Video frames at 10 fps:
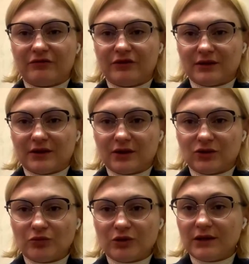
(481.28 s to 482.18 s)
perfect
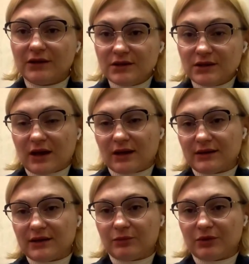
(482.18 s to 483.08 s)
too,
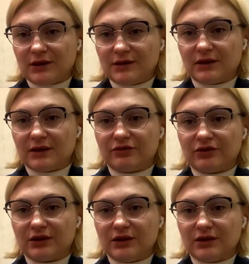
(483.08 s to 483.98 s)

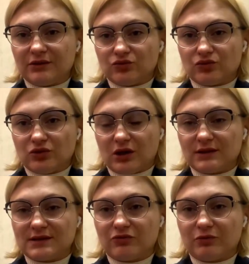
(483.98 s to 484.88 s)
but they
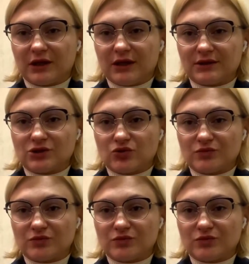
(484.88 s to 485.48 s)
were